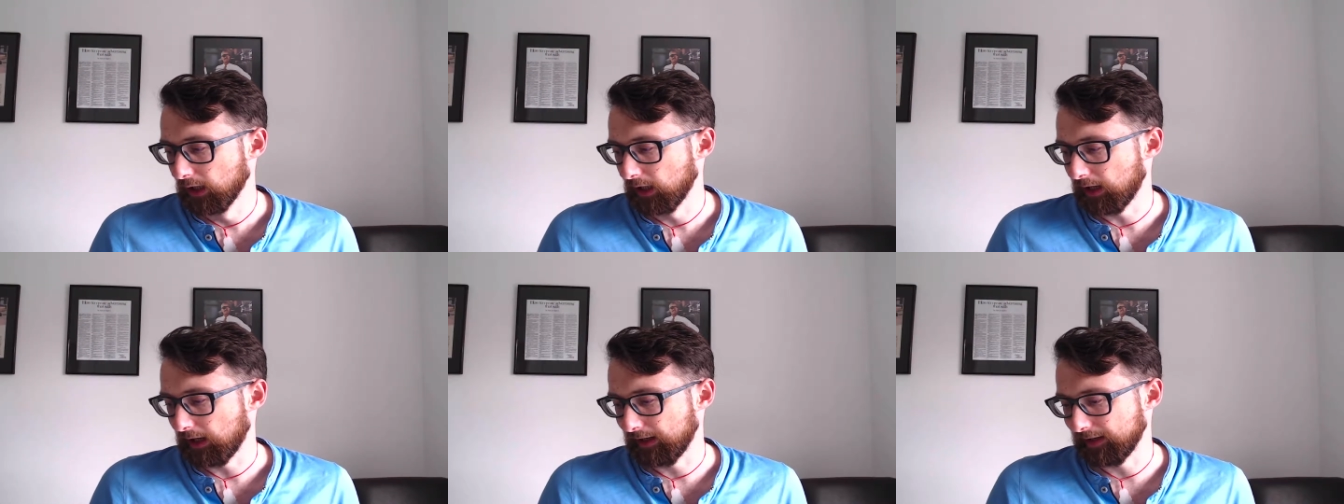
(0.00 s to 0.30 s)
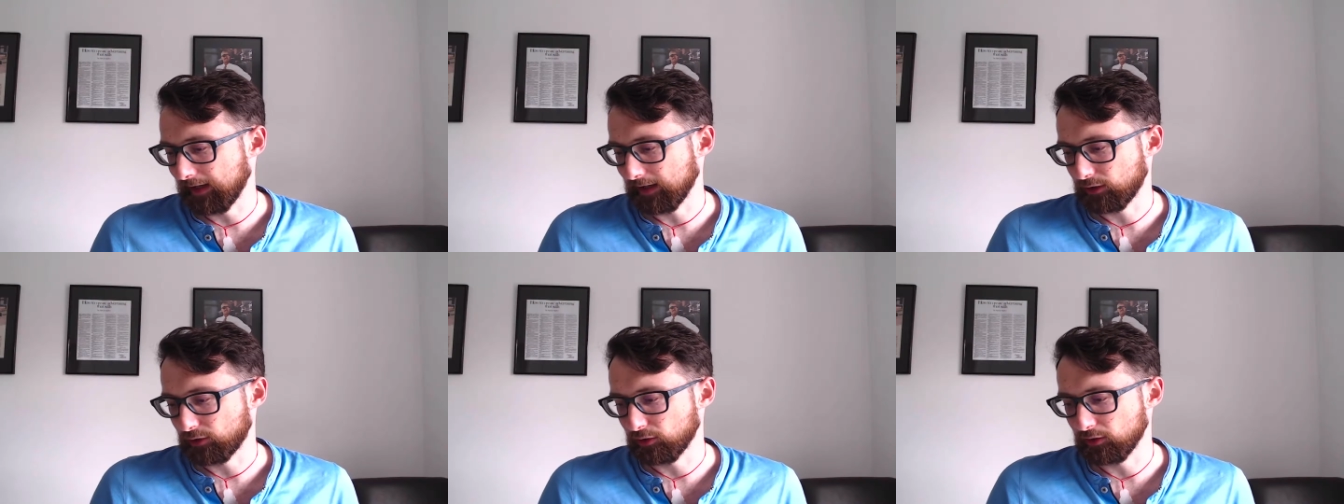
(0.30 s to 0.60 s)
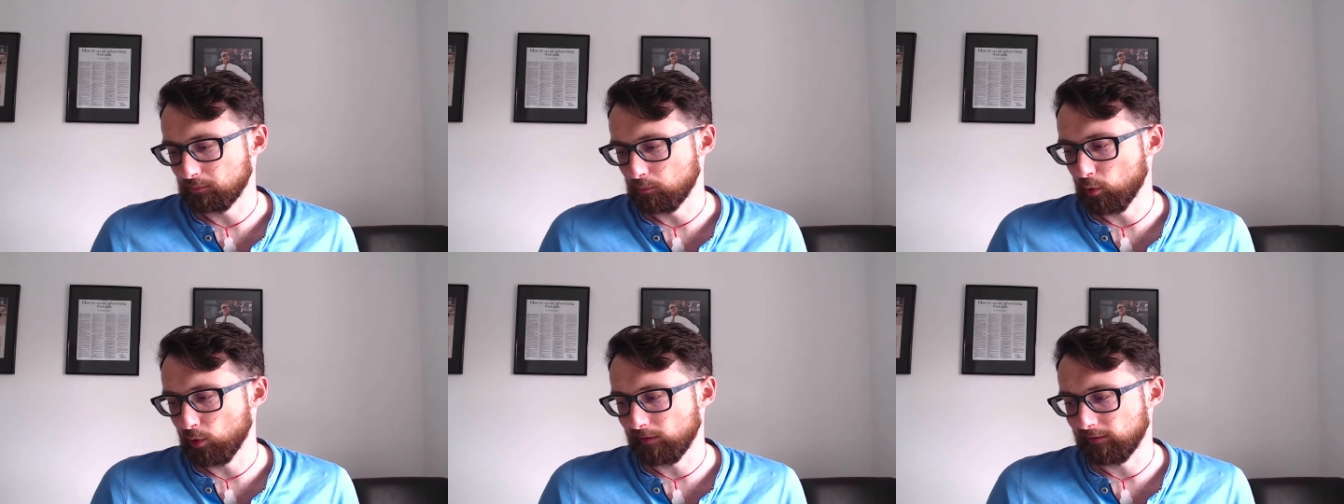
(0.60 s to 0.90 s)
And that's just
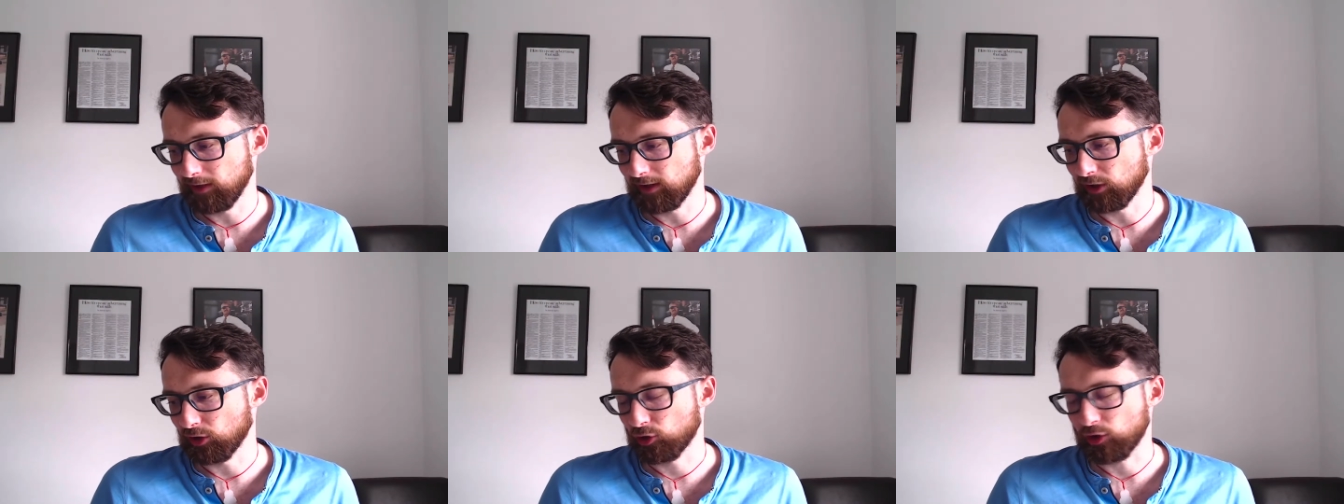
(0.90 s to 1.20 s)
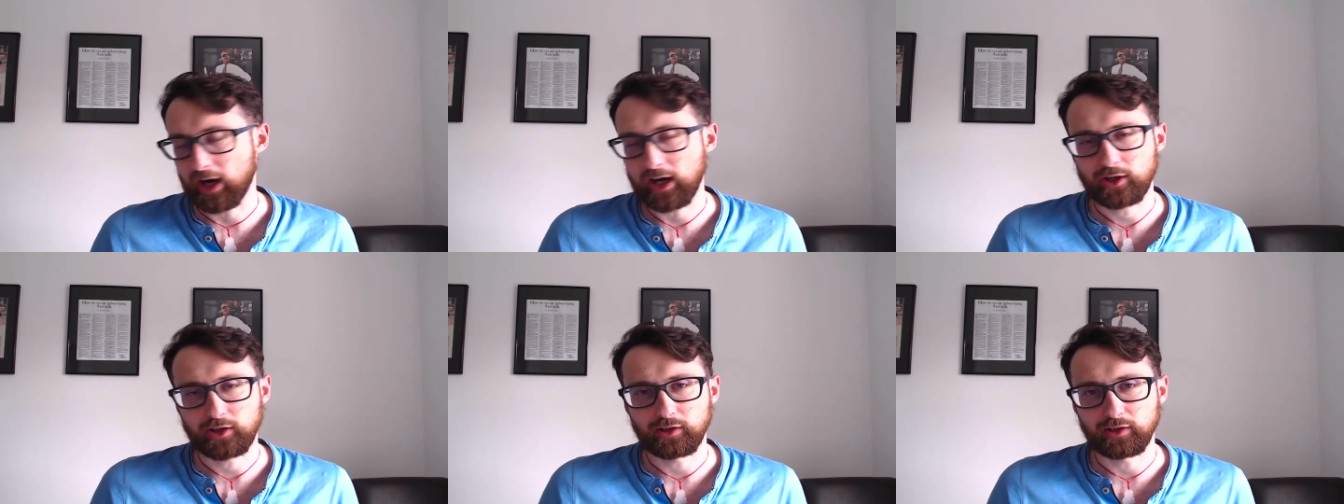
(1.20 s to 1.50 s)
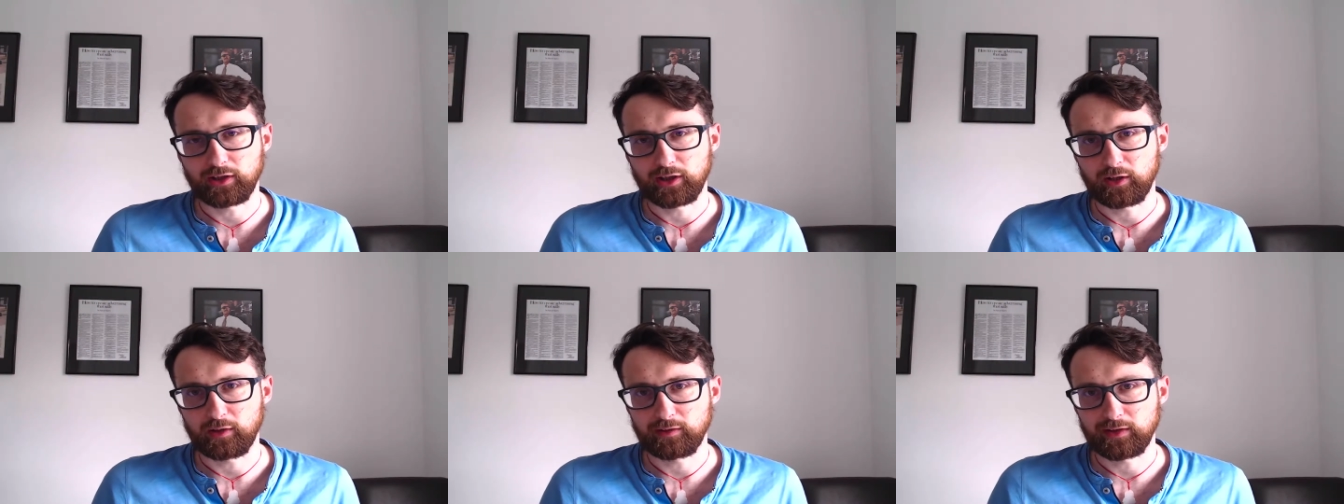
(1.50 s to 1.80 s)
more of a distraction
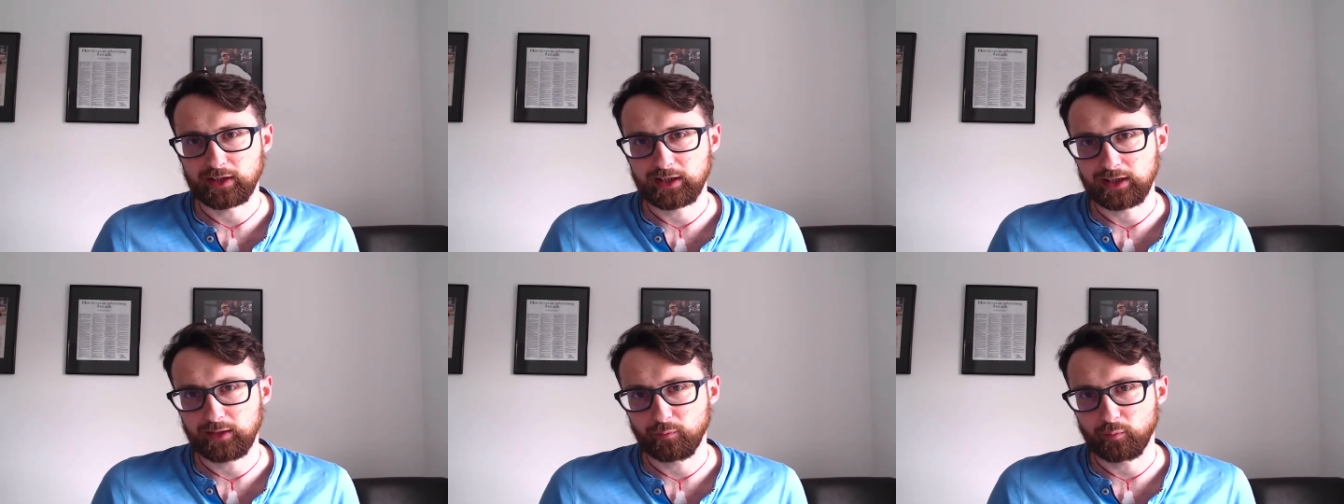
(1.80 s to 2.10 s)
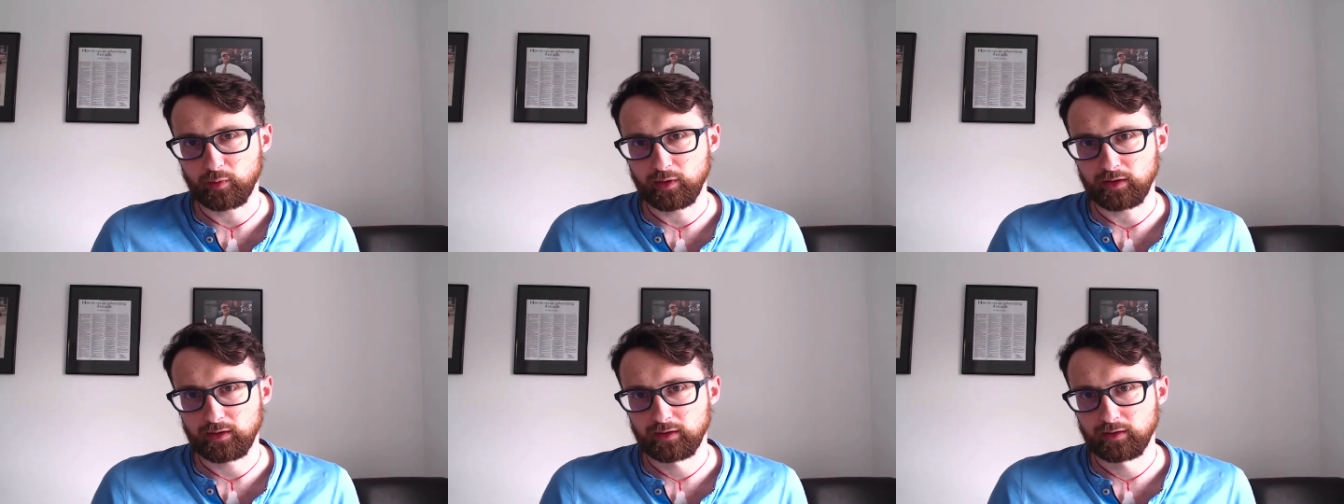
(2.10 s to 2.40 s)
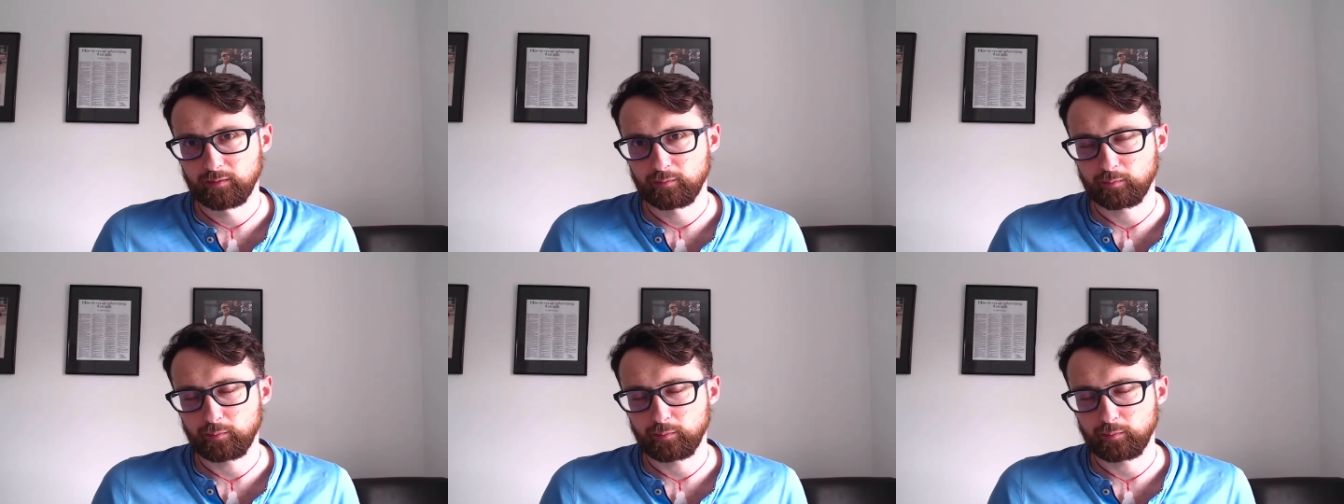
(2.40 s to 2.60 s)
to go to sleep with